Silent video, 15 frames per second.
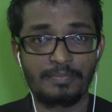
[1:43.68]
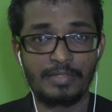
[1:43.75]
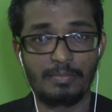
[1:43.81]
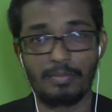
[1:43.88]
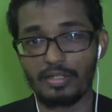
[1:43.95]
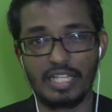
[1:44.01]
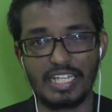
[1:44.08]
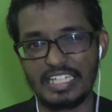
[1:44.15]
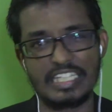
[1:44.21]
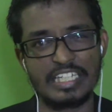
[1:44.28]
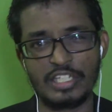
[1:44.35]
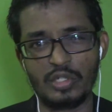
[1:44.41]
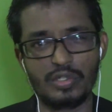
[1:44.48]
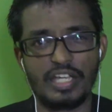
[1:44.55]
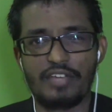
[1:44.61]
But luckily,
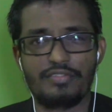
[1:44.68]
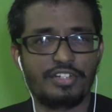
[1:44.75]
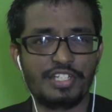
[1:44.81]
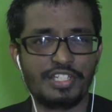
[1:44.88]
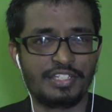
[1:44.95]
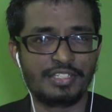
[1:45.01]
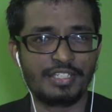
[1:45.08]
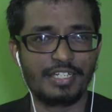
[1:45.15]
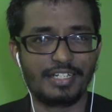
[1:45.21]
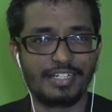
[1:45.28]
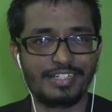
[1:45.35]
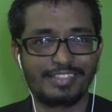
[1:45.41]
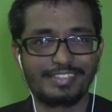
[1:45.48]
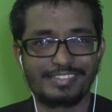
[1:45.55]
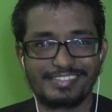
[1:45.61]
no divergence here.
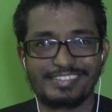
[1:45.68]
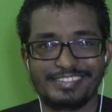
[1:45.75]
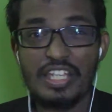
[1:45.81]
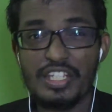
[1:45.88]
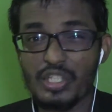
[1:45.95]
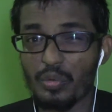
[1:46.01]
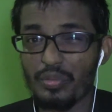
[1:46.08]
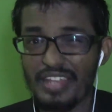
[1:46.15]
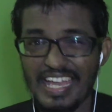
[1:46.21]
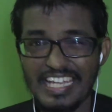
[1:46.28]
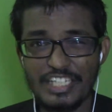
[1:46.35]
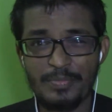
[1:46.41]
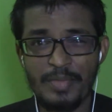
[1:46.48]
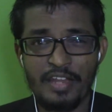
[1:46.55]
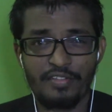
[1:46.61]
So the
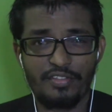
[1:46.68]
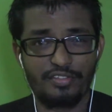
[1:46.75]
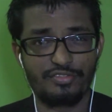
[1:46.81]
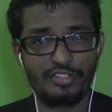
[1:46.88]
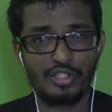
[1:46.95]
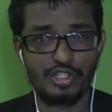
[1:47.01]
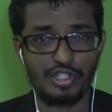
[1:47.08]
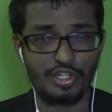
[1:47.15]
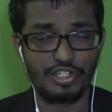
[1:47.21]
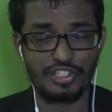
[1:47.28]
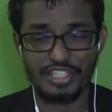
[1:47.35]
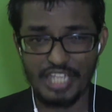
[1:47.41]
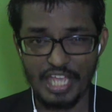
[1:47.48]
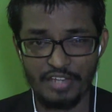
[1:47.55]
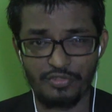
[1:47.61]
X-Men of the future
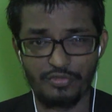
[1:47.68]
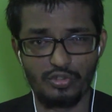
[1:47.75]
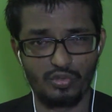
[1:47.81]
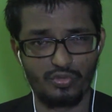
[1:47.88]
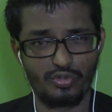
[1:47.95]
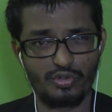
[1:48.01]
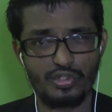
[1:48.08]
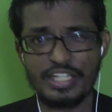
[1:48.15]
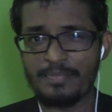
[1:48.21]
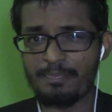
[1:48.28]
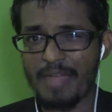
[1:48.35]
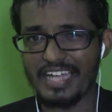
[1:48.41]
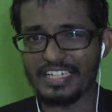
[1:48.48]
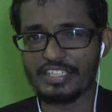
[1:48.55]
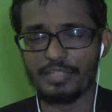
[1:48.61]
send Wolverine
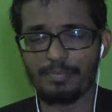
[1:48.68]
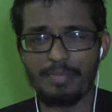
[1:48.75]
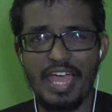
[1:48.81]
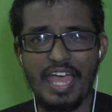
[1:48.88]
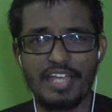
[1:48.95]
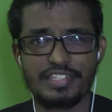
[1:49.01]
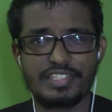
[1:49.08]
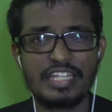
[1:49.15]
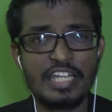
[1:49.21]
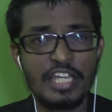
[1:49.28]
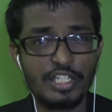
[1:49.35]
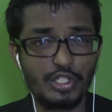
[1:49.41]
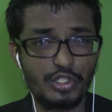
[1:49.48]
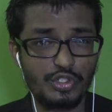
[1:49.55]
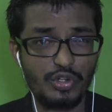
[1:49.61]
back to the past
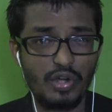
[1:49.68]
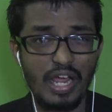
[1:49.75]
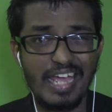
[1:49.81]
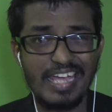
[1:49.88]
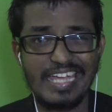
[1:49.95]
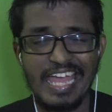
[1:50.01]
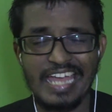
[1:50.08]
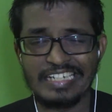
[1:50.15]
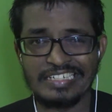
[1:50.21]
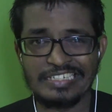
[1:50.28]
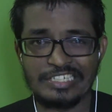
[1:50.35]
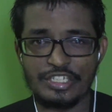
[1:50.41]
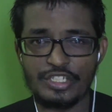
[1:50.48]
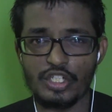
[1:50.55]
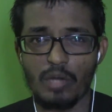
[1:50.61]
to try and
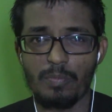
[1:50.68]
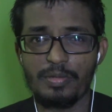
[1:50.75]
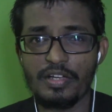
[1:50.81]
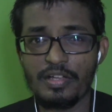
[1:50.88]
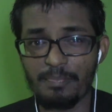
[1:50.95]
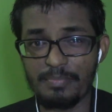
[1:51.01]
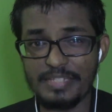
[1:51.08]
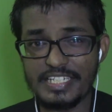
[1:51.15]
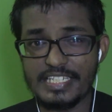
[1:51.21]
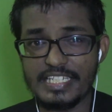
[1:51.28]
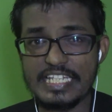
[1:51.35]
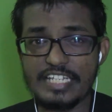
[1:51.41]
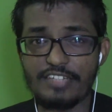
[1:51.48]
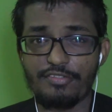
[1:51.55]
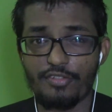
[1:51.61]
stop
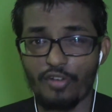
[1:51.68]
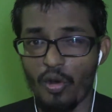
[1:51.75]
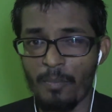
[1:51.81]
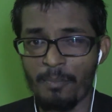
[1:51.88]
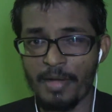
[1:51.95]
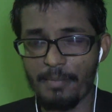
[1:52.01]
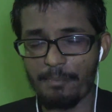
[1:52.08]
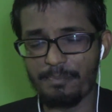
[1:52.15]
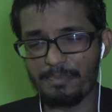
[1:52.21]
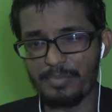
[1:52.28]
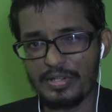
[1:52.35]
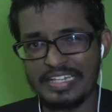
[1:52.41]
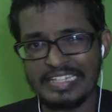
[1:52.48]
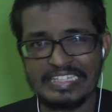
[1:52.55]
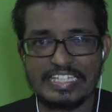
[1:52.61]
Mystique from
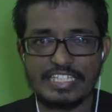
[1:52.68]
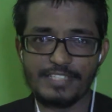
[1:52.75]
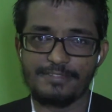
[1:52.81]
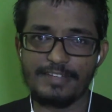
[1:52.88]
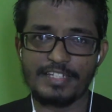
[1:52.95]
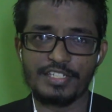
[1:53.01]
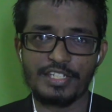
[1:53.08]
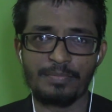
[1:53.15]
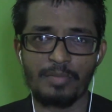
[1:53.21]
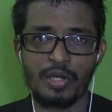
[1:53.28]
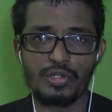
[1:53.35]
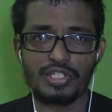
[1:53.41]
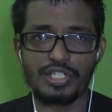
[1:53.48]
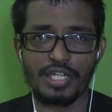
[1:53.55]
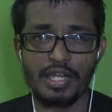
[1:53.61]
putting these events in
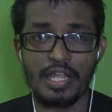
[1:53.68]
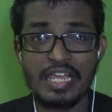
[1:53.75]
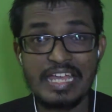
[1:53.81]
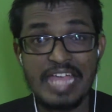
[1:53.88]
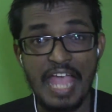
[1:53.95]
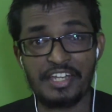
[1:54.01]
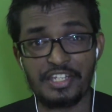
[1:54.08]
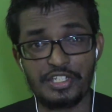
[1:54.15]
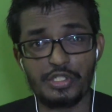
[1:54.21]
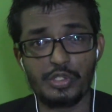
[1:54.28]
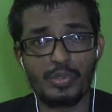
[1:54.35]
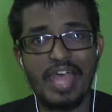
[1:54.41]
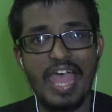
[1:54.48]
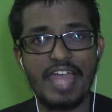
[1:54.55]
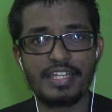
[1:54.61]
motion. And to do
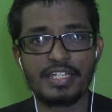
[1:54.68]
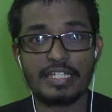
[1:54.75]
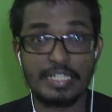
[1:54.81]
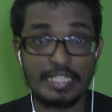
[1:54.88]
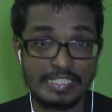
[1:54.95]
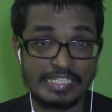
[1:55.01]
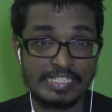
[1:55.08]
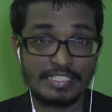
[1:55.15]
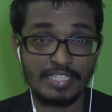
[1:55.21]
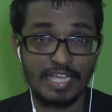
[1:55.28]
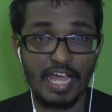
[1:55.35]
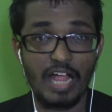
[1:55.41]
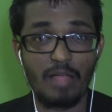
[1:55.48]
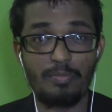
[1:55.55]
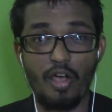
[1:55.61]
that, he needs the
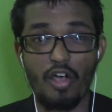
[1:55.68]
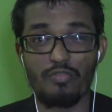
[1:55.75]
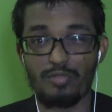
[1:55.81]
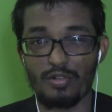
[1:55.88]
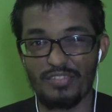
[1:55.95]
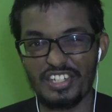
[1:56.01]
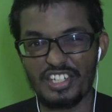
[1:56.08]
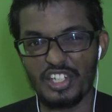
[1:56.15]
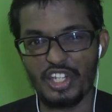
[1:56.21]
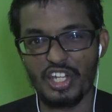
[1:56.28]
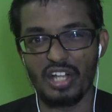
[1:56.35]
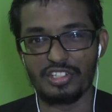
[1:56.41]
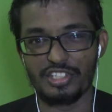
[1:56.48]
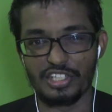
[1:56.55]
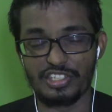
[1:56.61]
help of Professor
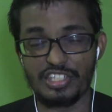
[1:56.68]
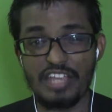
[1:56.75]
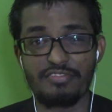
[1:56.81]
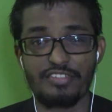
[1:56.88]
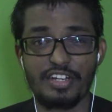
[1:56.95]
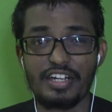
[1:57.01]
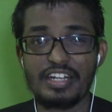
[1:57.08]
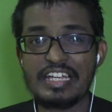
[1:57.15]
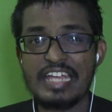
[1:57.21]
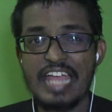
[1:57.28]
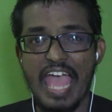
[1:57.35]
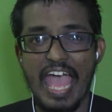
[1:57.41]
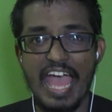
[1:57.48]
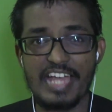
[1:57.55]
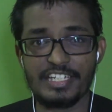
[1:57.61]
Charles Xavier
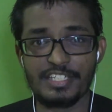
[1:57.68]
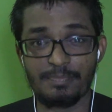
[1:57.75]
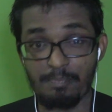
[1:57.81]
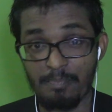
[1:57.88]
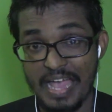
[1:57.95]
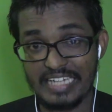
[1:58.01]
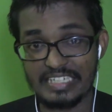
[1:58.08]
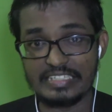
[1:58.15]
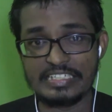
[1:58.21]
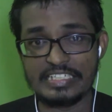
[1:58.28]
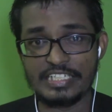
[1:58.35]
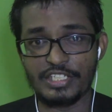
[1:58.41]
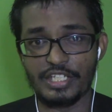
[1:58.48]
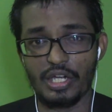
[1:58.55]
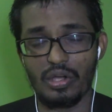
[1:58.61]
and
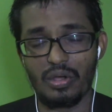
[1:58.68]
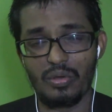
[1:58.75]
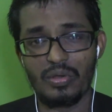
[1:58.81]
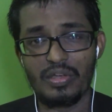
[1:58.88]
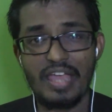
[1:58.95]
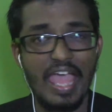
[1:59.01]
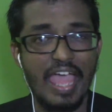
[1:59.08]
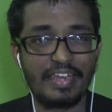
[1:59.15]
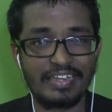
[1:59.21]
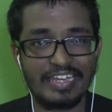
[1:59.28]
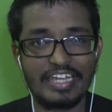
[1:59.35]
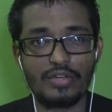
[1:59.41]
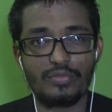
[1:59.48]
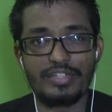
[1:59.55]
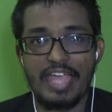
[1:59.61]
Magneto. And
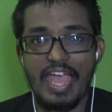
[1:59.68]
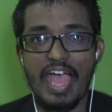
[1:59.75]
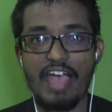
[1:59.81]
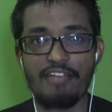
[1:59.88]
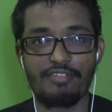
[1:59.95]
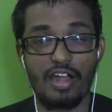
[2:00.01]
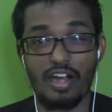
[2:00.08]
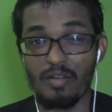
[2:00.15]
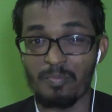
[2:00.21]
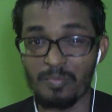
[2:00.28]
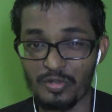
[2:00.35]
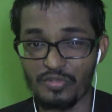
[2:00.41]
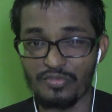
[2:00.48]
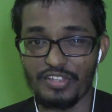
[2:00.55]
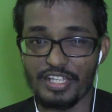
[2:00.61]
here we have our
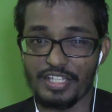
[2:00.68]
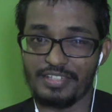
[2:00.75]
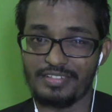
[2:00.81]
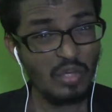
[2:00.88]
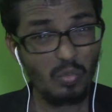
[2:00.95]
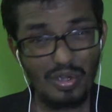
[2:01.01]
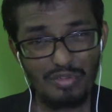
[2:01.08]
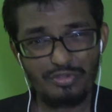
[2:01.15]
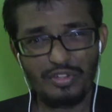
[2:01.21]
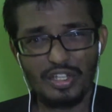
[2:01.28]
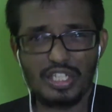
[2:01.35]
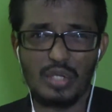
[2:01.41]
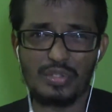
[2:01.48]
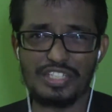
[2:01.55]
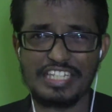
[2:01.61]
movie. What
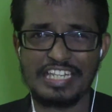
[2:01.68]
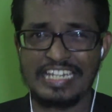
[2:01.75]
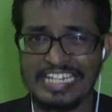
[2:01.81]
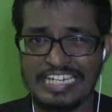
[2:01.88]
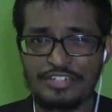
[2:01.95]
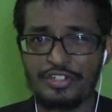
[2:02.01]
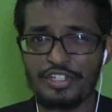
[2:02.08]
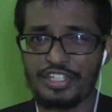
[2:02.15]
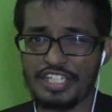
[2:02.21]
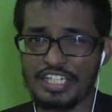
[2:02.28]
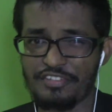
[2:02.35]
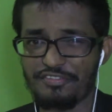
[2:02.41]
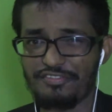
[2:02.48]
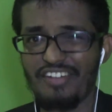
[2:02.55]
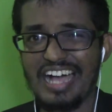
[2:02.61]
follows is an interesting,
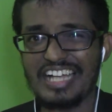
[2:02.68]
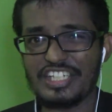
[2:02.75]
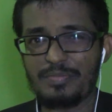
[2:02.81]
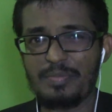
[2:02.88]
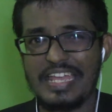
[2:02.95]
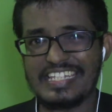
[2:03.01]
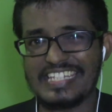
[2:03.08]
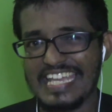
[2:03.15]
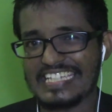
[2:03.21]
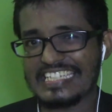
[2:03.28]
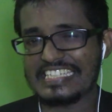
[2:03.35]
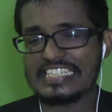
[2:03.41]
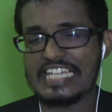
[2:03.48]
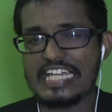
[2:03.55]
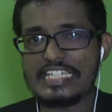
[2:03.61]
fast-paced,
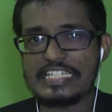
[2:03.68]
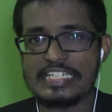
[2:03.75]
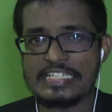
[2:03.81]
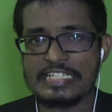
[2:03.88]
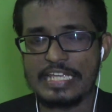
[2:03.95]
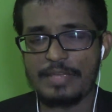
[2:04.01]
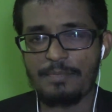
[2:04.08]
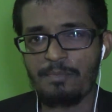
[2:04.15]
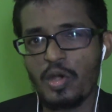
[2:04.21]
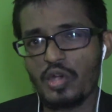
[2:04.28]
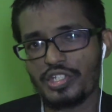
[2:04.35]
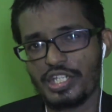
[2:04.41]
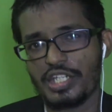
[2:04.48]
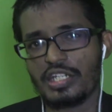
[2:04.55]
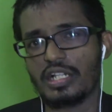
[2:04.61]
exciting,
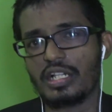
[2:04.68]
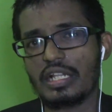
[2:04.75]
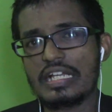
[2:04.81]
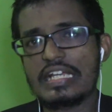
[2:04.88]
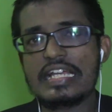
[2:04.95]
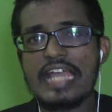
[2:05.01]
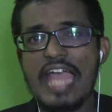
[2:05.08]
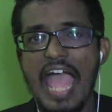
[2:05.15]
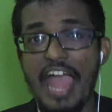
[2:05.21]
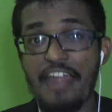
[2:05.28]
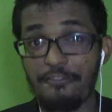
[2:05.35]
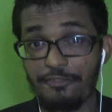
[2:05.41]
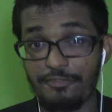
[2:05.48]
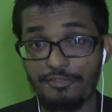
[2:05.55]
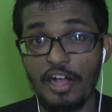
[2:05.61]
emotional, and
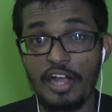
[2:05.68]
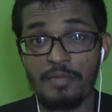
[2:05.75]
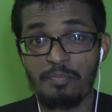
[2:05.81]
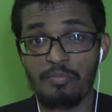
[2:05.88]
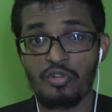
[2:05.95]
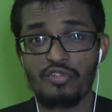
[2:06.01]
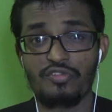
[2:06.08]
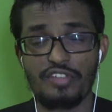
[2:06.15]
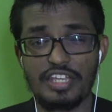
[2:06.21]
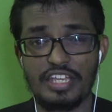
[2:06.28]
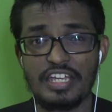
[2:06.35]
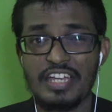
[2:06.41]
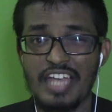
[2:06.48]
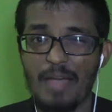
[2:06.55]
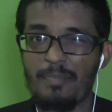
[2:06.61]
fun movie
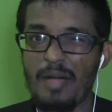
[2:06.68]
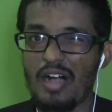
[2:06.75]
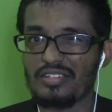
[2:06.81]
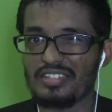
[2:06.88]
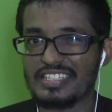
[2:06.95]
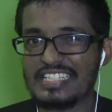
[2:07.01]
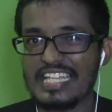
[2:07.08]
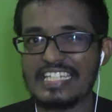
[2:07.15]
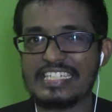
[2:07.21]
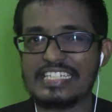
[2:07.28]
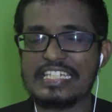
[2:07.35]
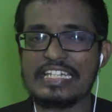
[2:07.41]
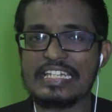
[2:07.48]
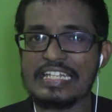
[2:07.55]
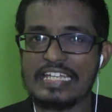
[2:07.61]
about
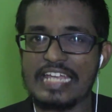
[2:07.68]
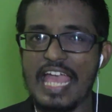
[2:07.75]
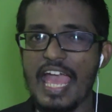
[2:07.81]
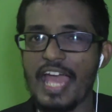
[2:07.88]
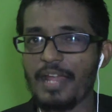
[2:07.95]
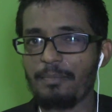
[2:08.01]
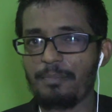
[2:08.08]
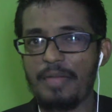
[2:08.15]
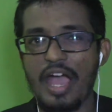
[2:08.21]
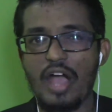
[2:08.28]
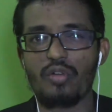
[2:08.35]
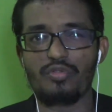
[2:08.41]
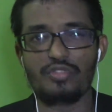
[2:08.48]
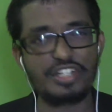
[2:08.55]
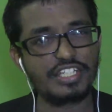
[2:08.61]
destiny and
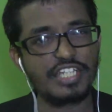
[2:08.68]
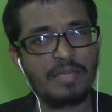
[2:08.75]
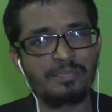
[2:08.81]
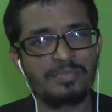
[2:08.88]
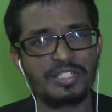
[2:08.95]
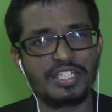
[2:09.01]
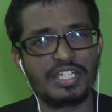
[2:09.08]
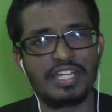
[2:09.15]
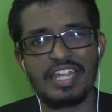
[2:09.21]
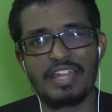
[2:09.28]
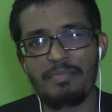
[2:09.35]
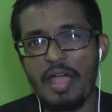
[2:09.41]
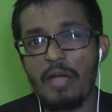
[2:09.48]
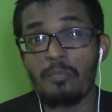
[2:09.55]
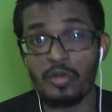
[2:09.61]
about redemption and
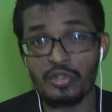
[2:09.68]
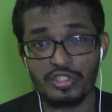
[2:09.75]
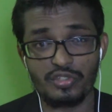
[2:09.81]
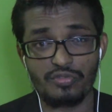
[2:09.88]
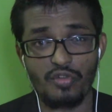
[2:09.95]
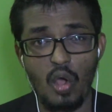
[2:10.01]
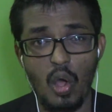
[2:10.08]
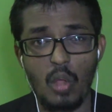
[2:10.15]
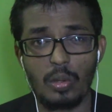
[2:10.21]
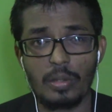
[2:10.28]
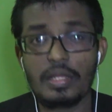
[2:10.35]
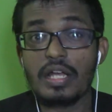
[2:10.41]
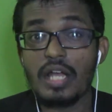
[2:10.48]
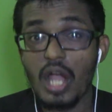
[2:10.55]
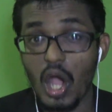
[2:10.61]
about, most of all,
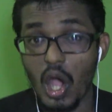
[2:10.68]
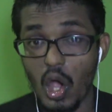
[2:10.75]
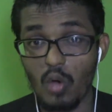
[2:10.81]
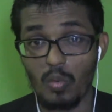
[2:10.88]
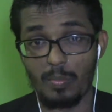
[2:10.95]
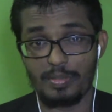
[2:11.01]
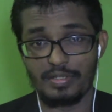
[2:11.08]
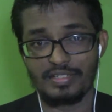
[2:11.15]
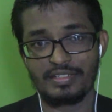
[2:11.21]
hope.